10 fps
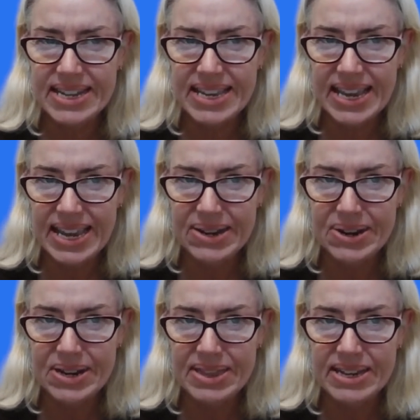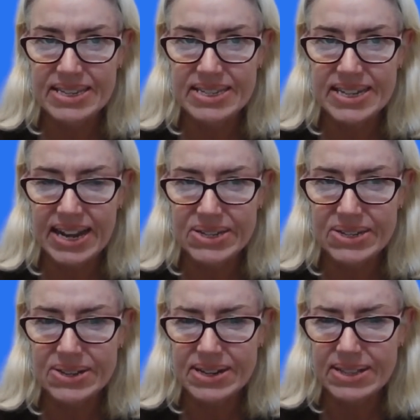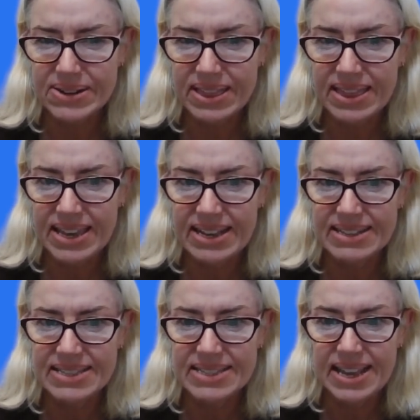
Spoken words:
keynote that touches on a lot of things,